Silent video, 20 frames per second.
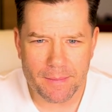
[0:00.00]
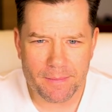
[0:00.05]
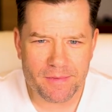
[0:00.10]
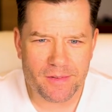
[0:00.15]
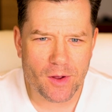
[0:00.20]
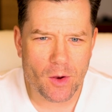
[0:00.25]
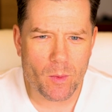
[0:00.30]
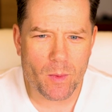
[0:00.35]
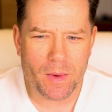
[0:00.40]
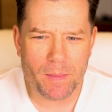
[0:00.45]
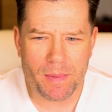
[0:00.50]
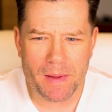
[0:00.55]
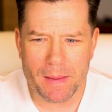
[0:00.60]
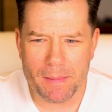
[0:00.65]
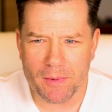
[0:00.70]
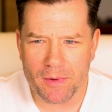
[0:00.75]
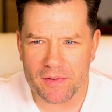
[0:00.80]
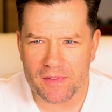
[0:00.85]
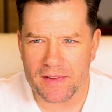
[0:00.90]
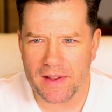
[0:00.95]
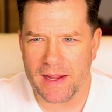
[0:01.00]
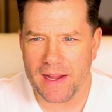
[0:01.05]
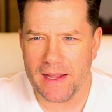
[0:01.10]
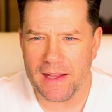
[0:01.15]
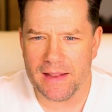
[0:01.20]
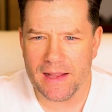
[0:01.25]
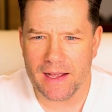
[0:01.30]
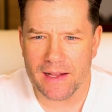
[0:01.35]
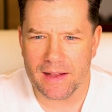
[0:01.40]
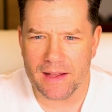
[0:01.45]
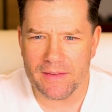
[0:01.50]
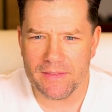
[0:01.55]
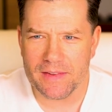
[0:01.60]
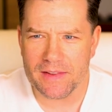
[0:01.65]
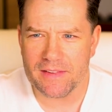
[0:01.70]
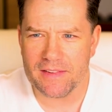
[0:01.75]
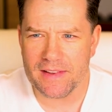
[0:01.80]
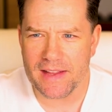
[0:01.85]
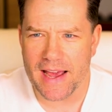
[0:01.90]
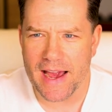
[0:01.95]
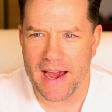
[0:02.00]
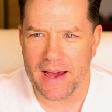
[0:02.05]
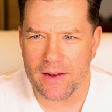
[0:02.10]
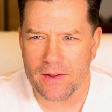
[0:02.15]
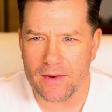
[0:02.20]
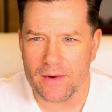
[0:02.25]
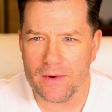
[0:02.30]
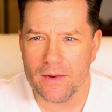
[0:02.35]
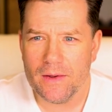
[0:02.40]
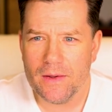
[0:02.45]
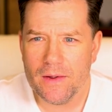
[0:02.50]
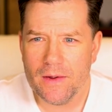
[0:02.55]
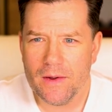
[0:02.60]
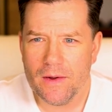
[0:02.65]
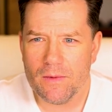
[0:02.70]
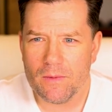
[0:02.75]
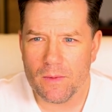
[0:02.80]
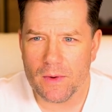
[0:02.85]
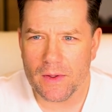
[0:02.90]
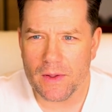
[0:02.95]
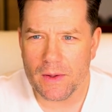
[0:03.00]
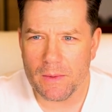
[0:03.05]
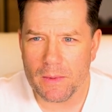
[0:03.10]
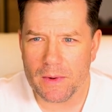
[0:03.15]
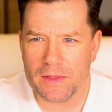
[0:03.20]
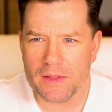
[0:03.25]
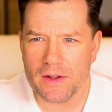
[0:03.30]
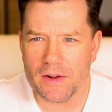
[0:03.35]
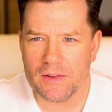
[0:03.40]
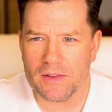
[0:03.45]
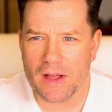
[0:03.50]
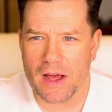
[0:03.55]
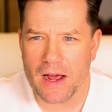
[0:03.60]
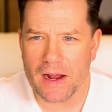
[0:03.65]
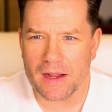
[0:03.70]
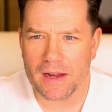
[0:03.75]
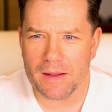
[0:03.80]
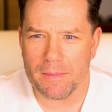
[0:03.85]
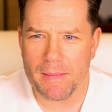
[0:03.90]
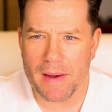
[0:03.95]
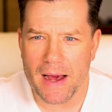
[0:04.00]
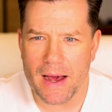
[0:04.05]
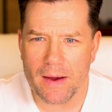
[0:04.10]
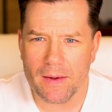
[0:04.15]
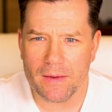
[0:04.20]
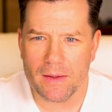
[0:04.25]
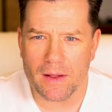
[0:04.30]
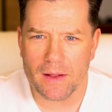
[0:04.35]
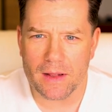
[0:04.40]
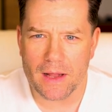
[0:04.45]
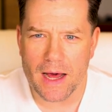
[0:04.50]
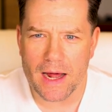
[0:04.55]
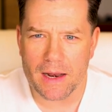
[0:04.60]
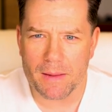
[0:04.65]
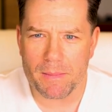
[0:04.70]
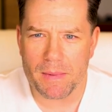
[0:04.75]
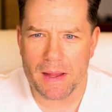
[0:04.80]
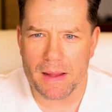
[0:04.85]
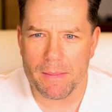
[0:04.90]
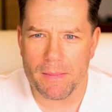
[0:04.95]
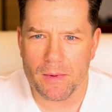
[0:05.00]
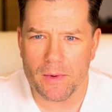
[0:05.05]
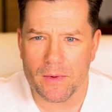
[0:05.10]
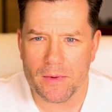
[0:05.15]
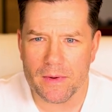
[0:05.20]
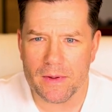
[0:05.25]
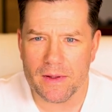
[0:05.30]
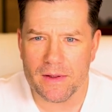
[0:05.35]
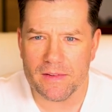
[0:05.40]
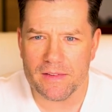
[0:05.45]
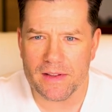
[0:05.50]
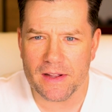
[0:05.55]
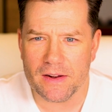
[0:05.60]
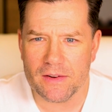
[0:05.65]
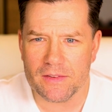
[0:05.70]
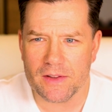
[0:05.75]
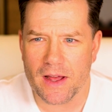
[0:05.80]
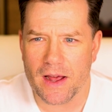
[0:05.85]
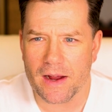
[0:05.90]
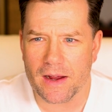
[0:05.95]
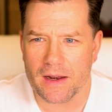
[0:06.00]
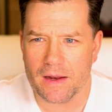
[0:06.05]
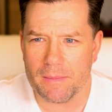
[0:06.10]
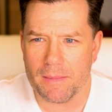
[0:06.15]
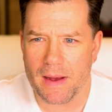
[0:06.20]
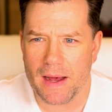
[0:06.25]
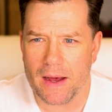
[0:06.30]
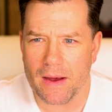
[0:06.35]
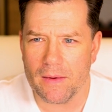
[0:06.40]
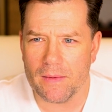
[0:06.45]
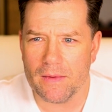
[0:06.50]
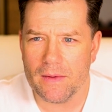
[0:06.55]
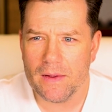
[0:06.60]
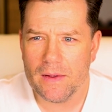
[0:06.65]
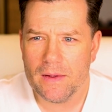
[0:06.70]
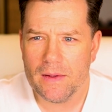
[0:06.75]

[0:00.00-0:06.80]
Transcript: So when people say they live in Seattle, really what they're talking about, a lot of people, is they're talking about